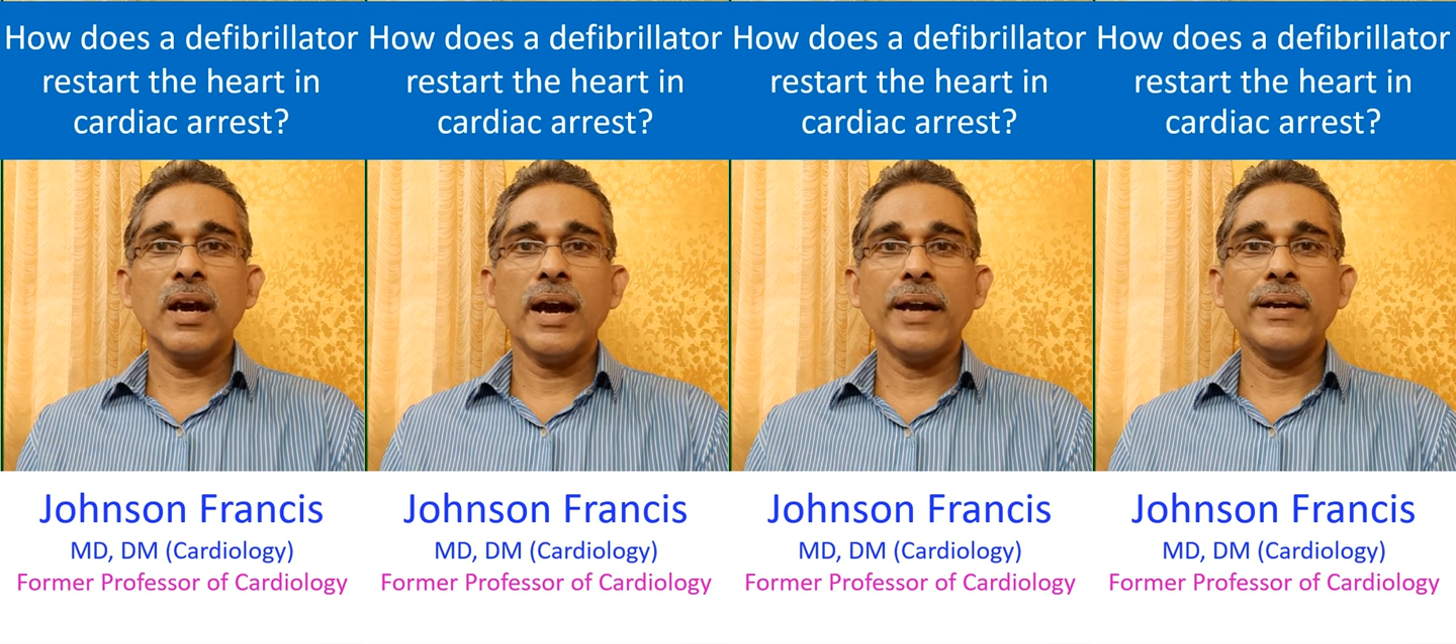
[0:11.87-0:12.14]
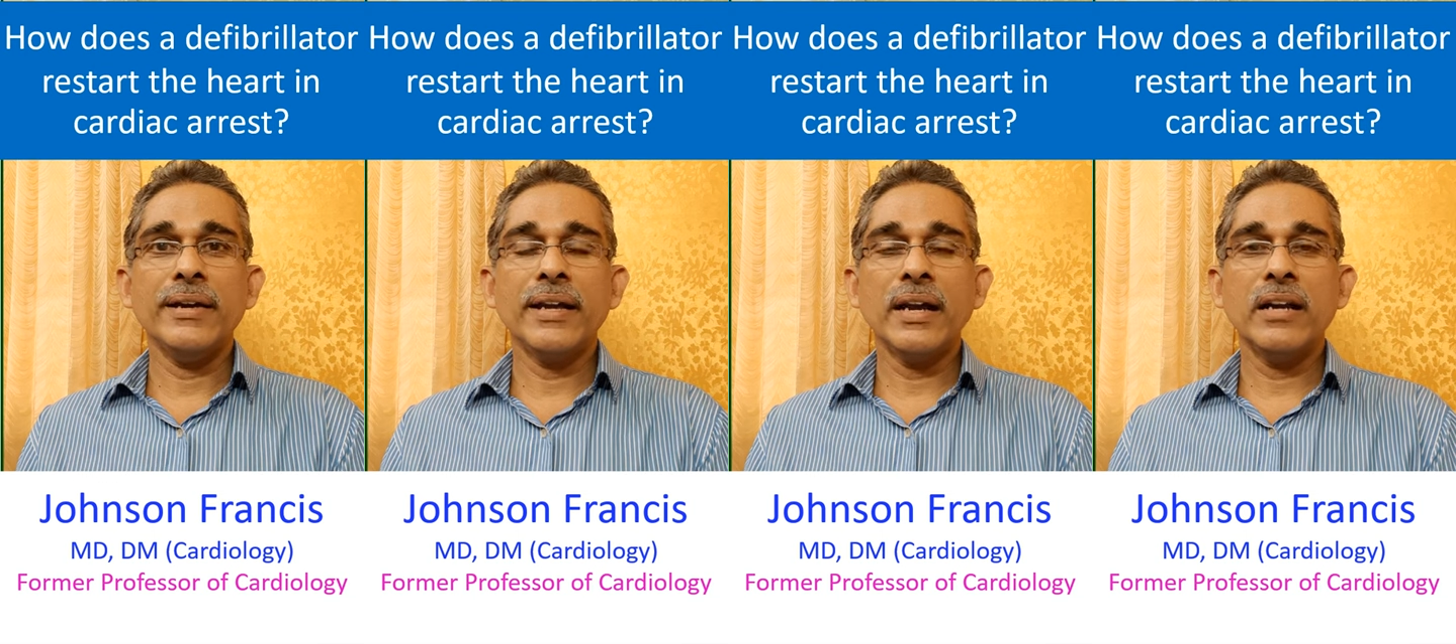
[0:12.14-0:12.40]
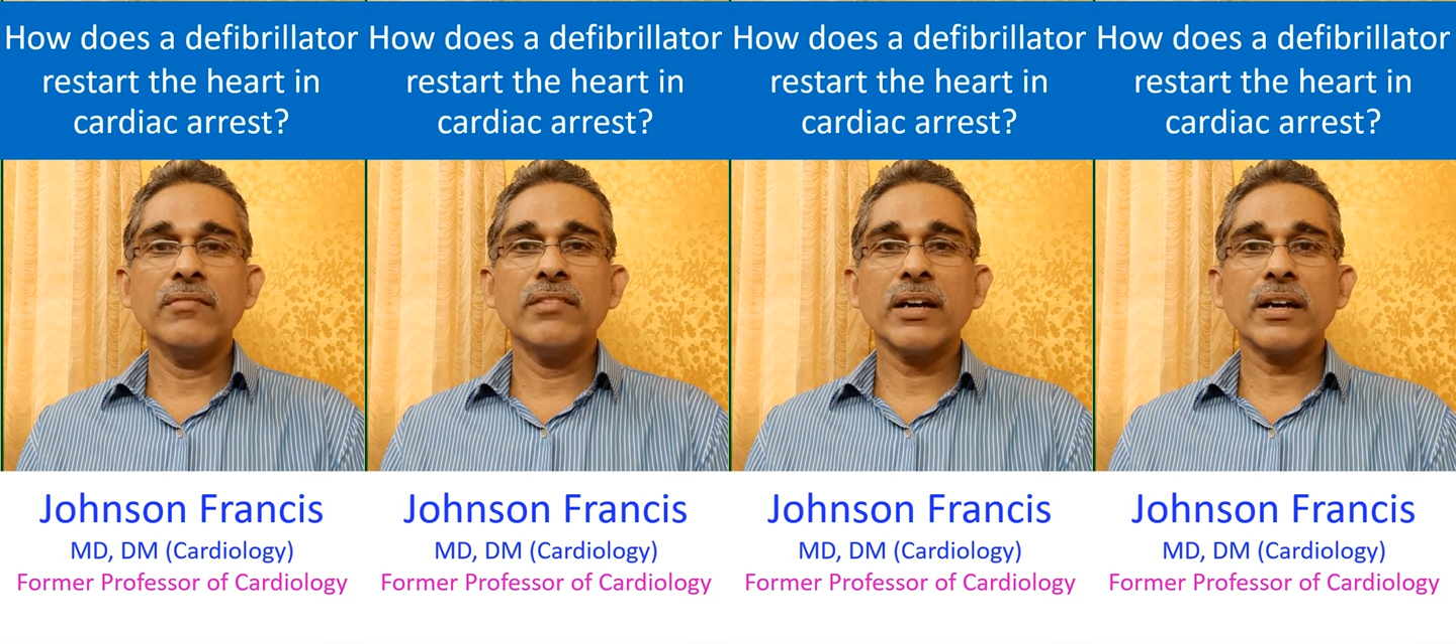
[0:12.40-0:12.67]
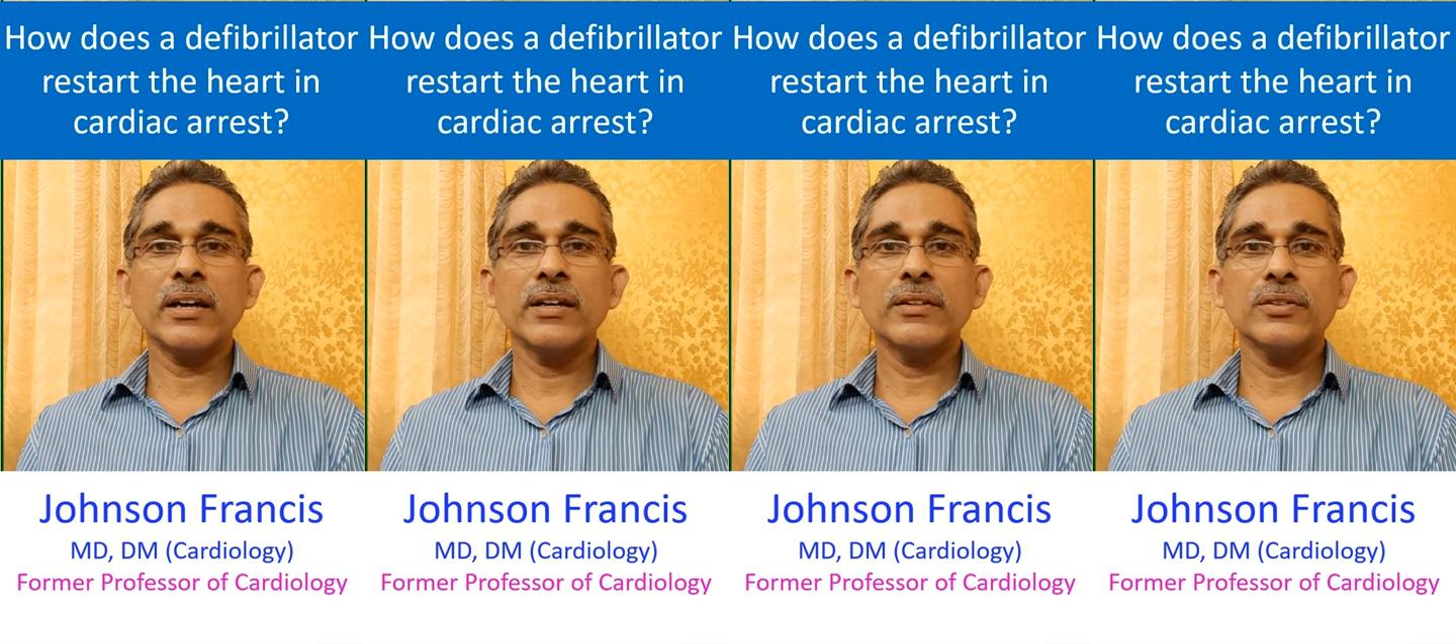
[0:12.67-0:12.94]
and
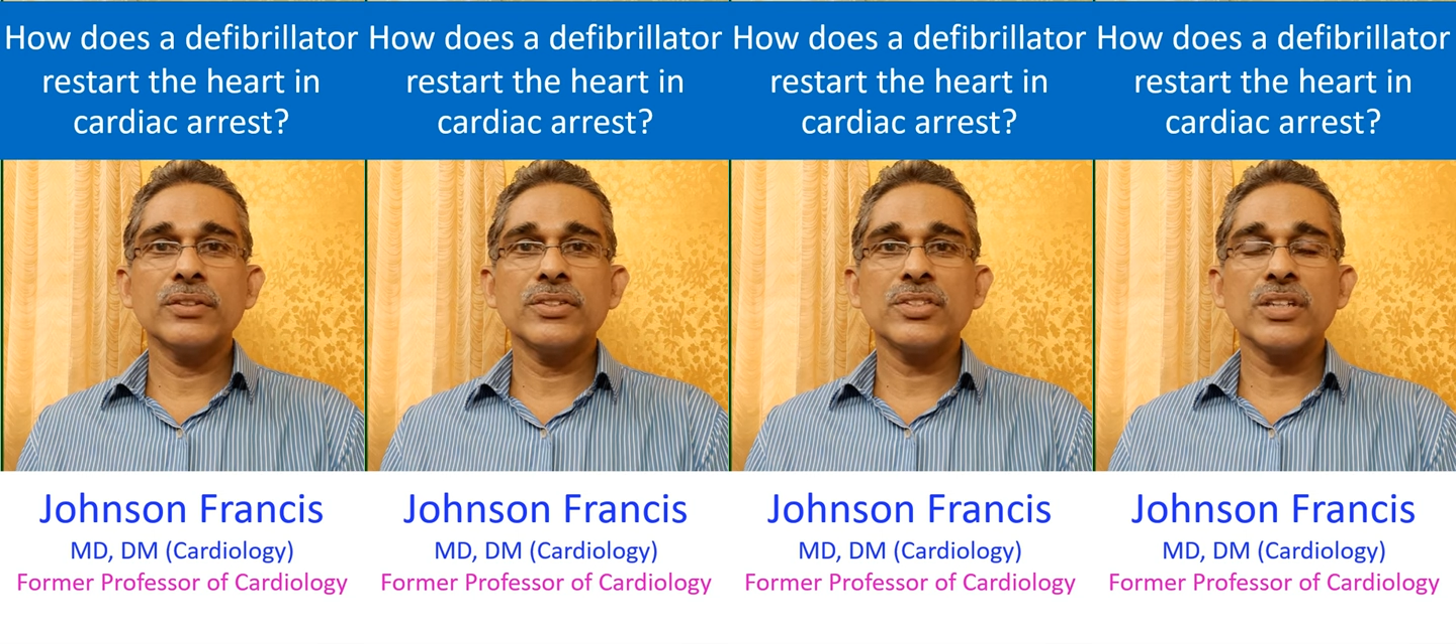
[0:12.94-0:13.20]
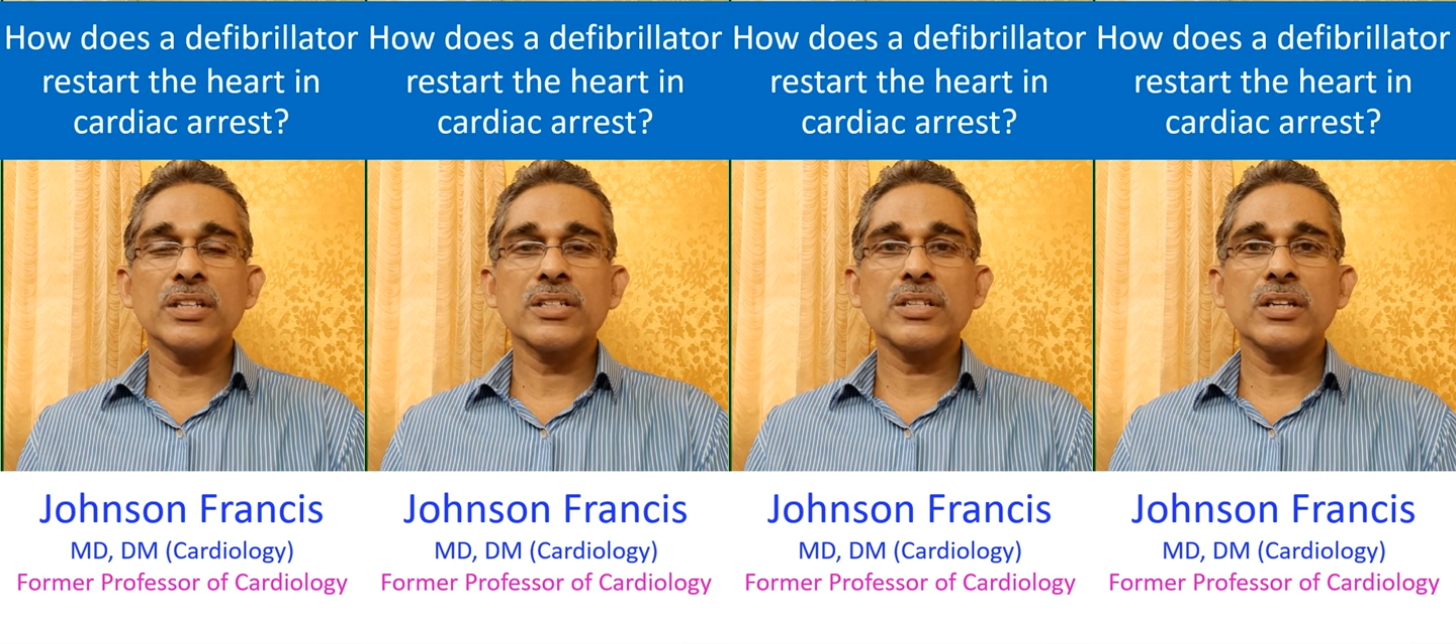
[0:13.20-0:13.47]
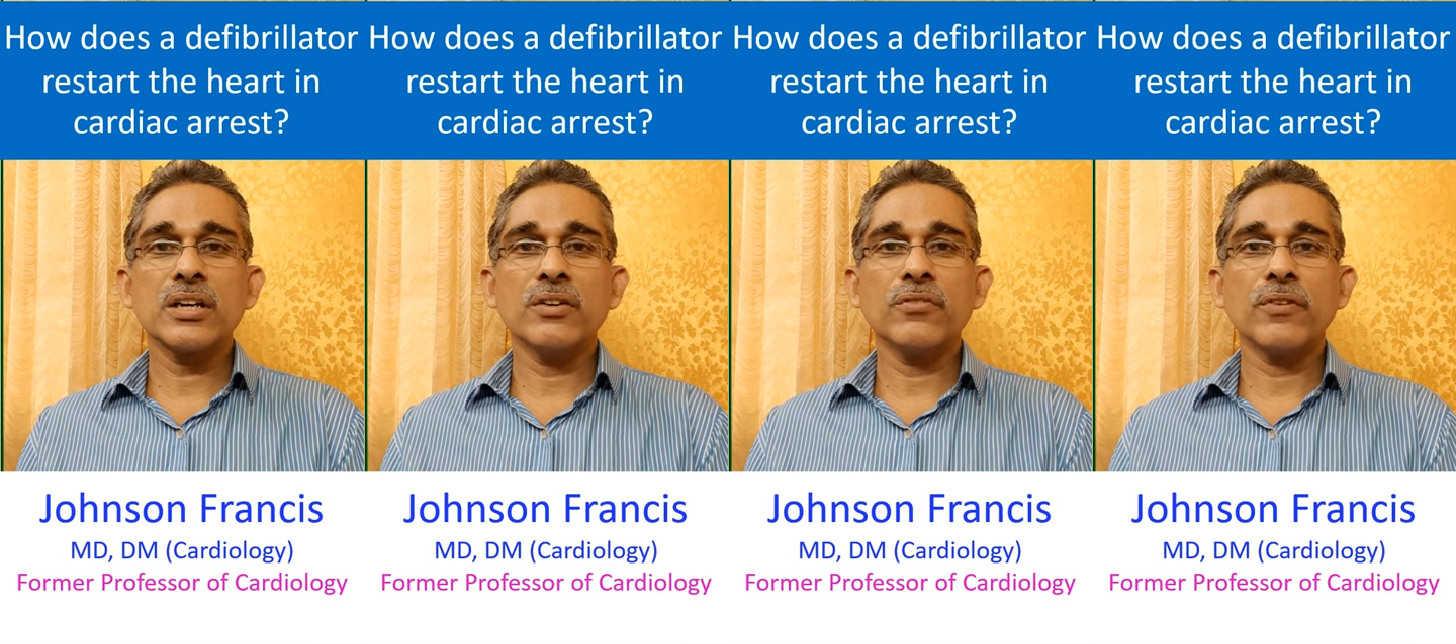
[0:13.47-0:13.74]
deliver it to the chest